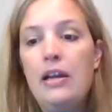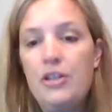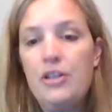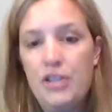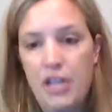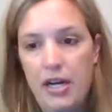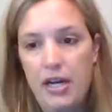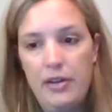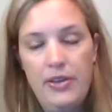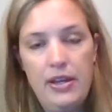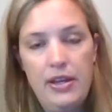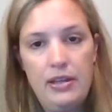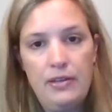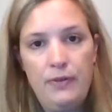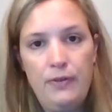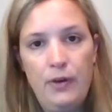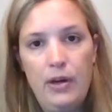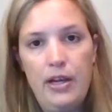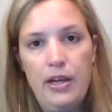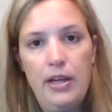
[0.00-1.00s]
shared
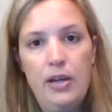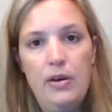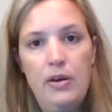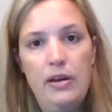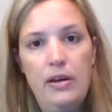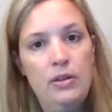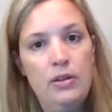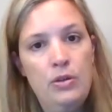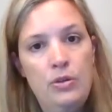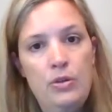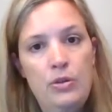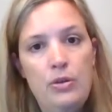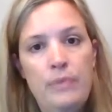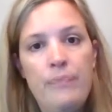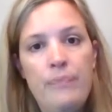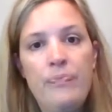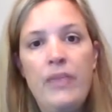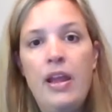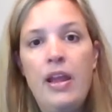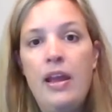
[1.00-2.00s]
things for you and
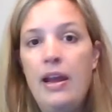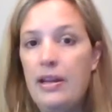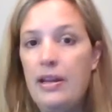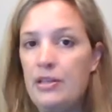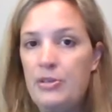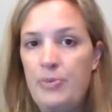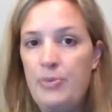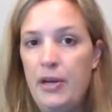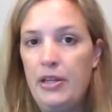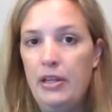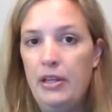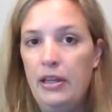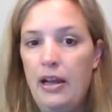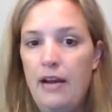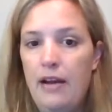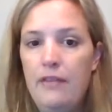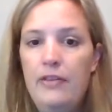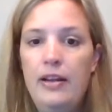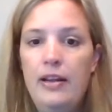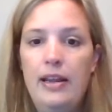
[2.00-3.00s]
who has spread the
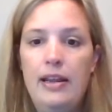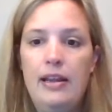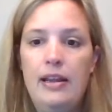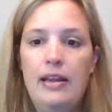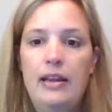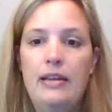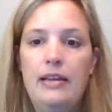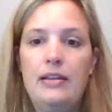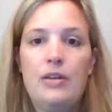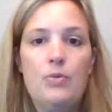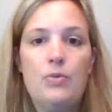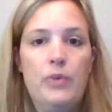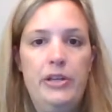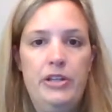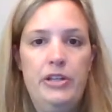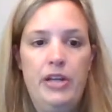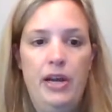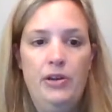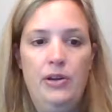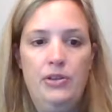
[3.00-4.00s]
love and
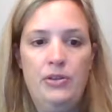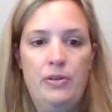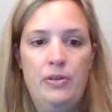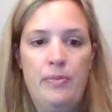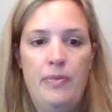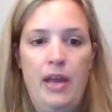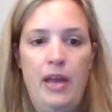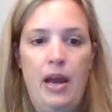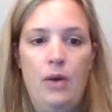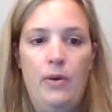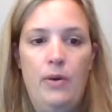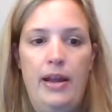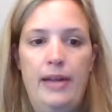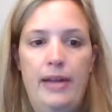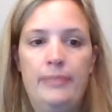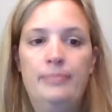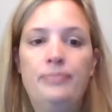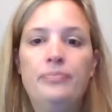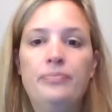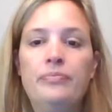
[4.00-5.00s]
reach out to them that
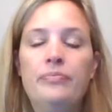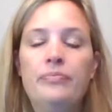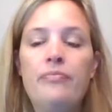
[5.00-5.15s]
way.